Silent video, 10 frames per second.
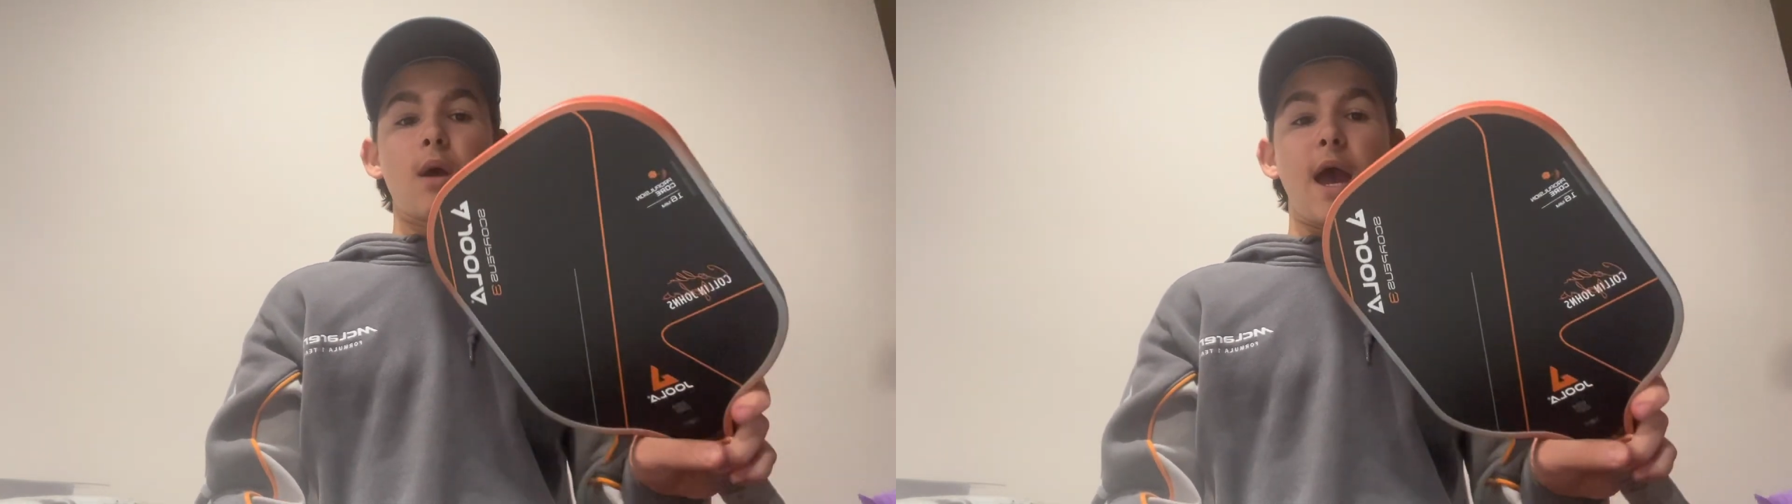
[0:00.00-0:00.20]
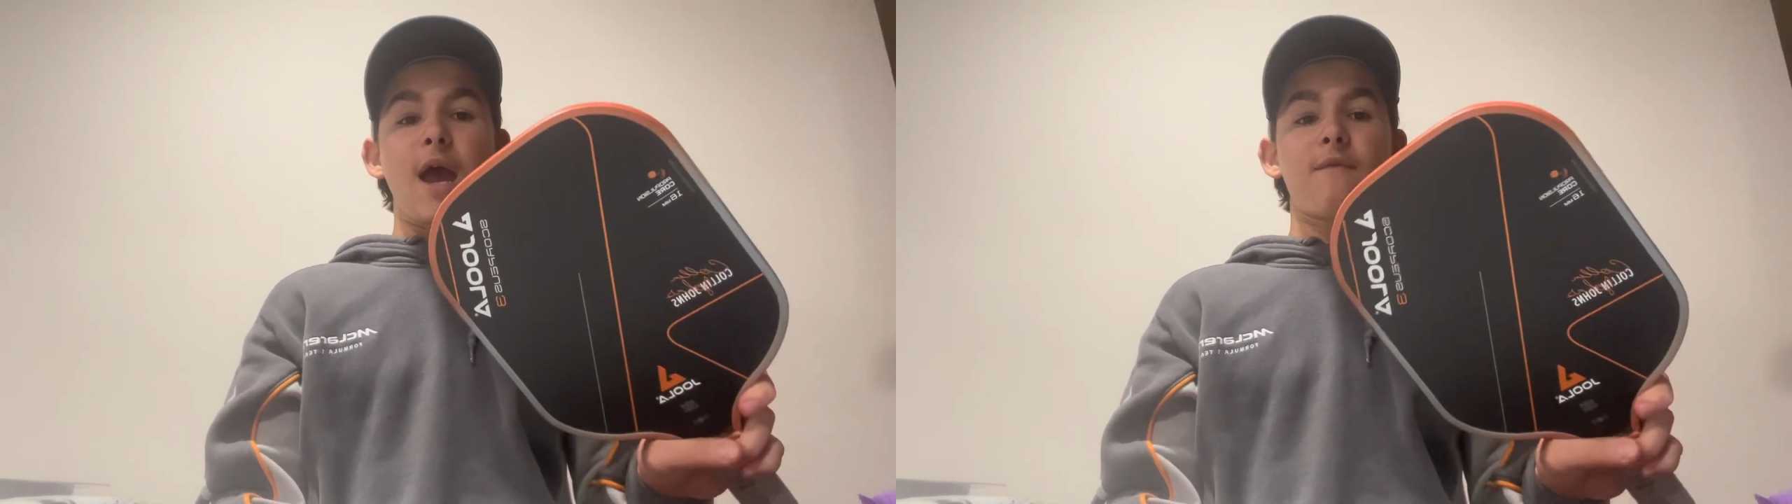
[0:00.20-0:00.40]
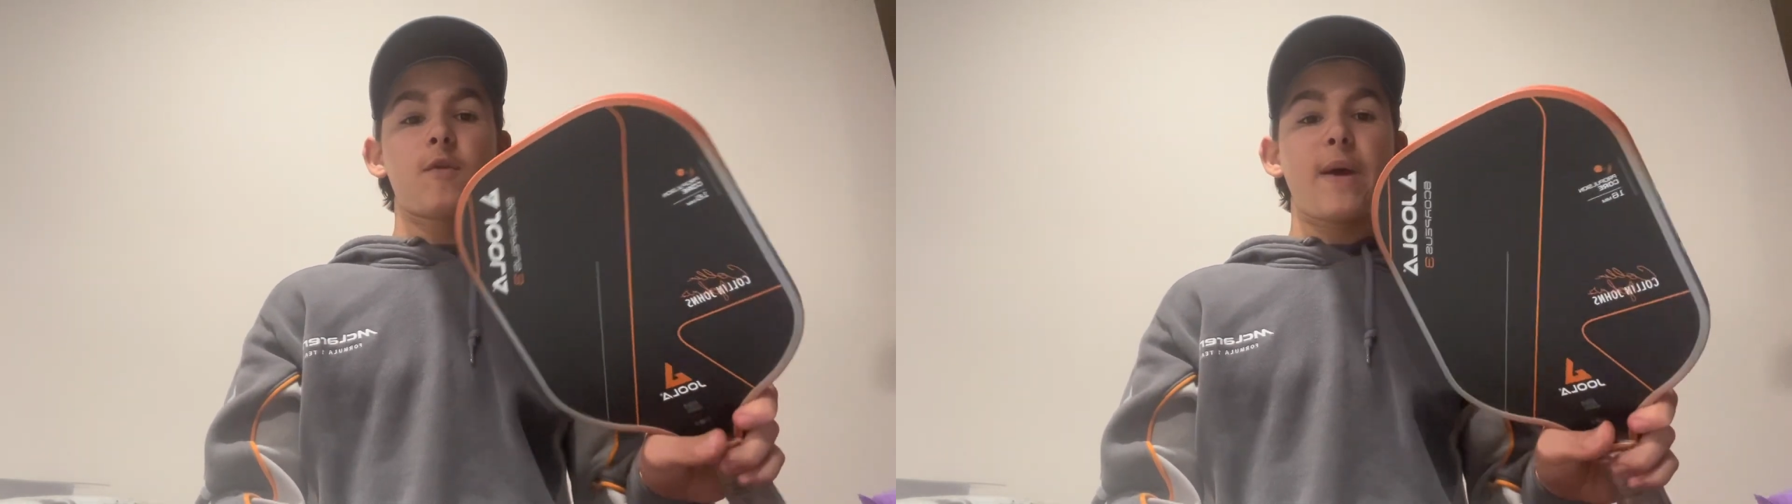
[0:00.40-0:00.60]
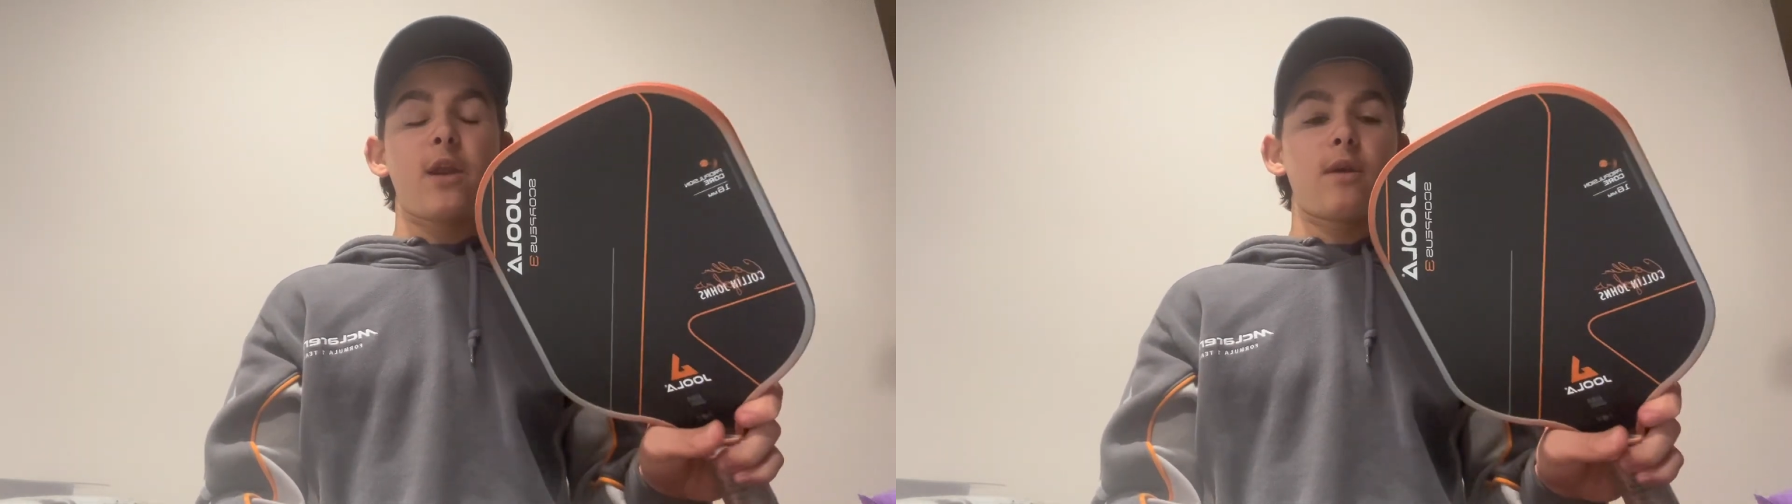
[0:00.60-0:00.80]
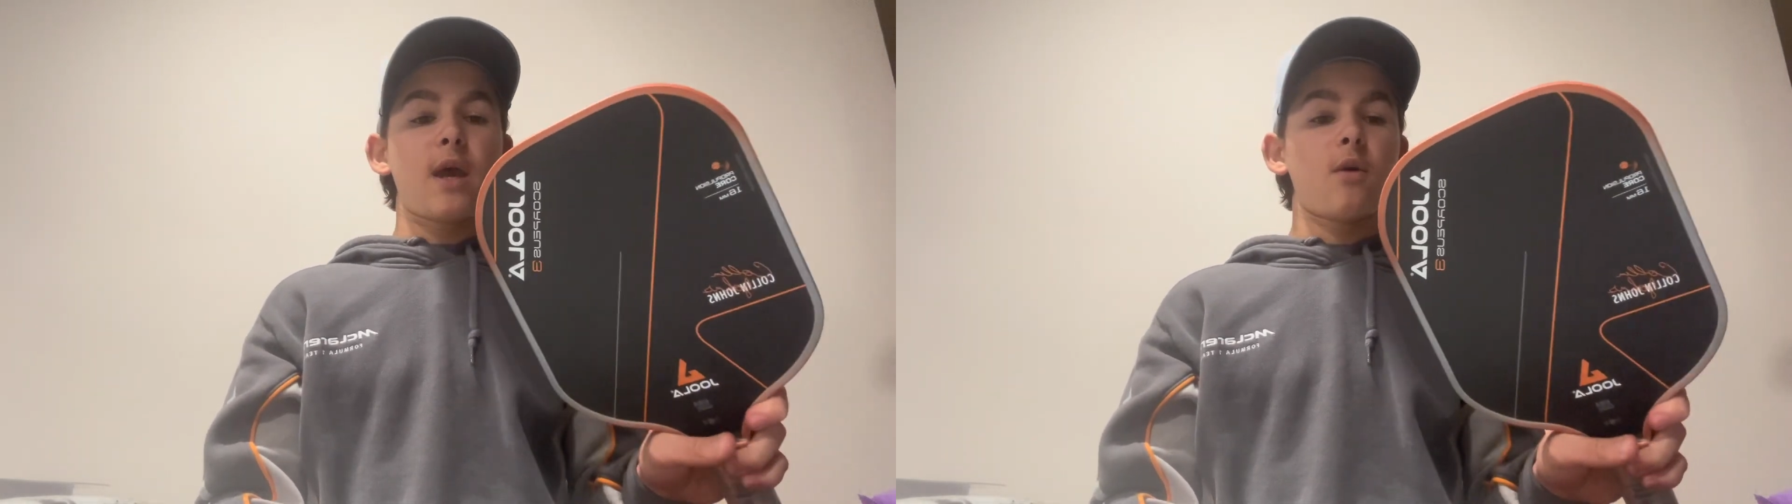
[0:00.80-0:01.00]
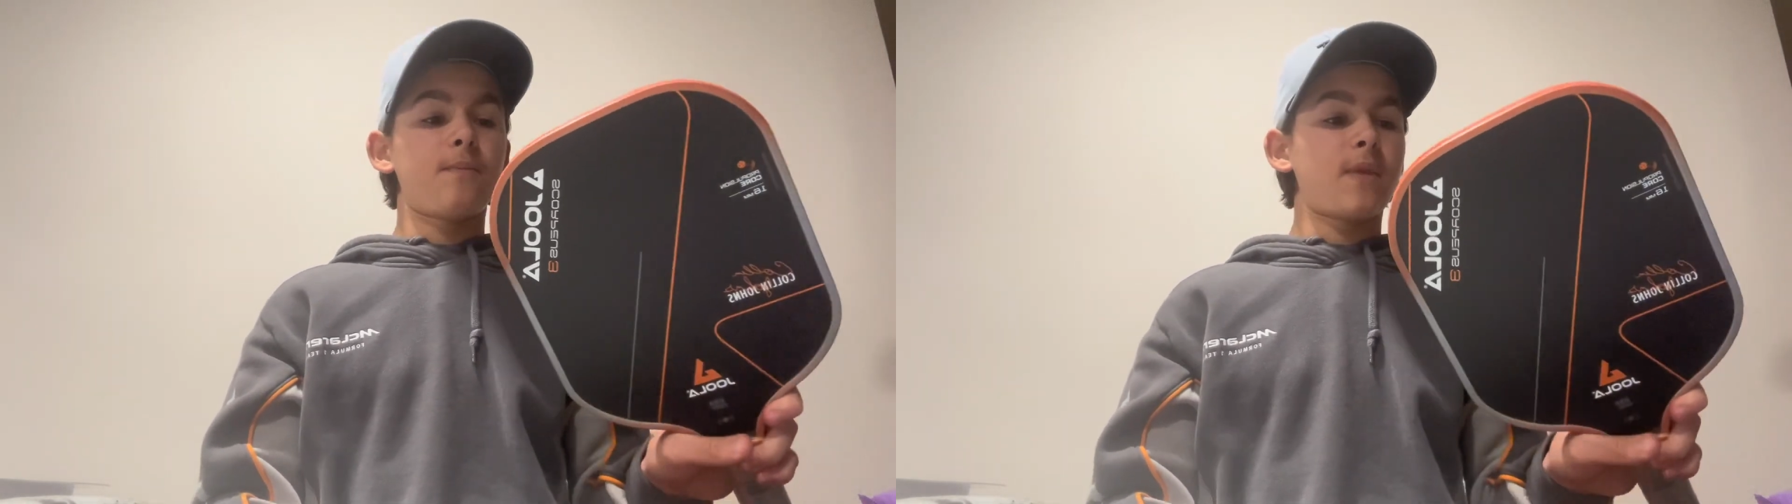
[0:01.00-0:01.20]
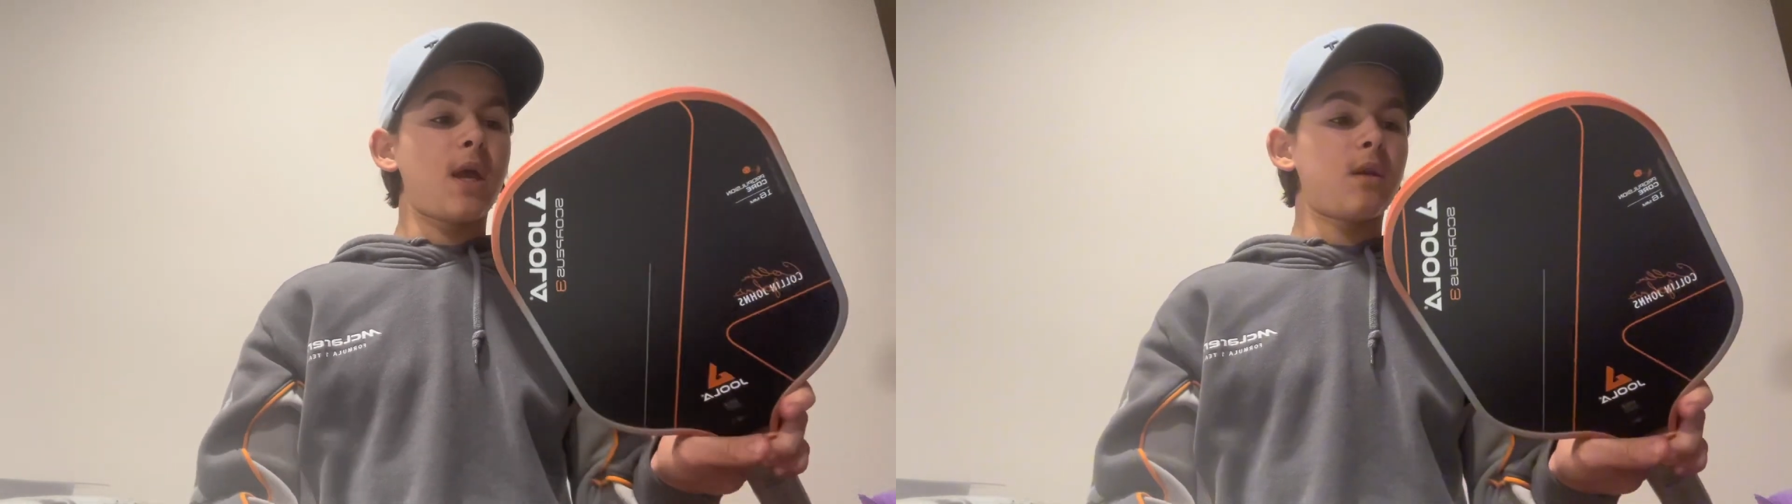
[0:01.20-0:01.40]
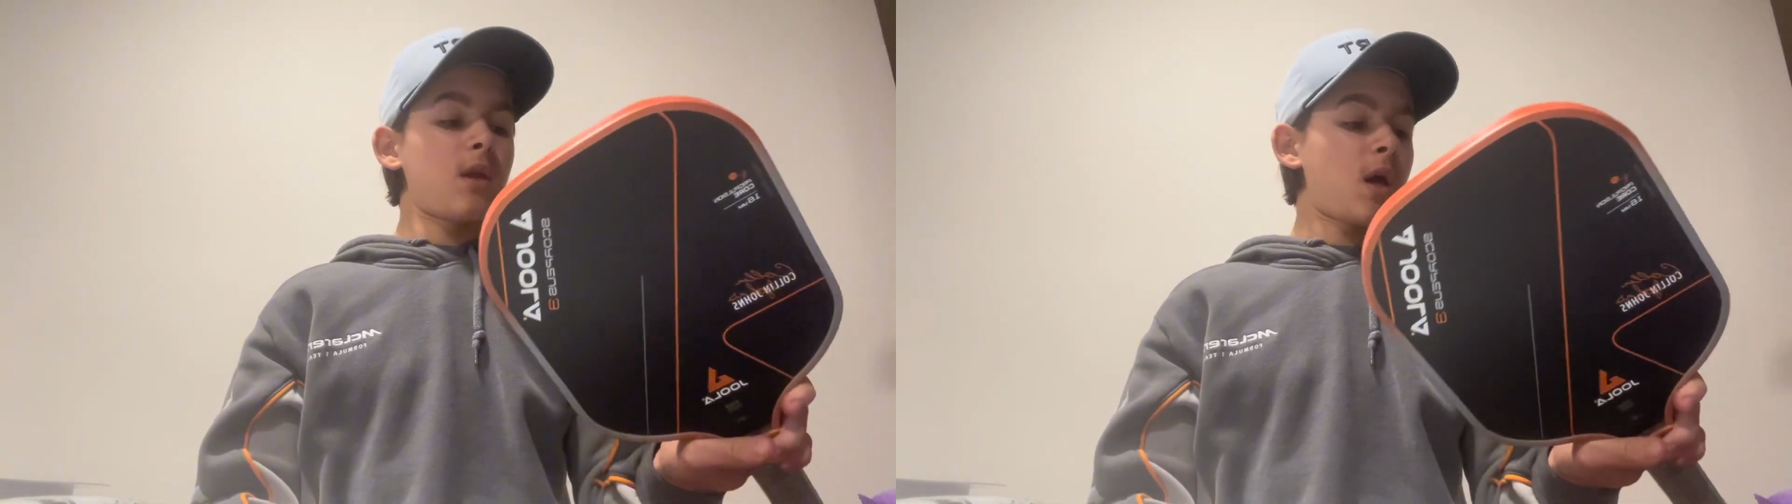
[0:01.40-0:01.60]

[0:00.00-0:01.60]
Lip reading: I have this paddle now, and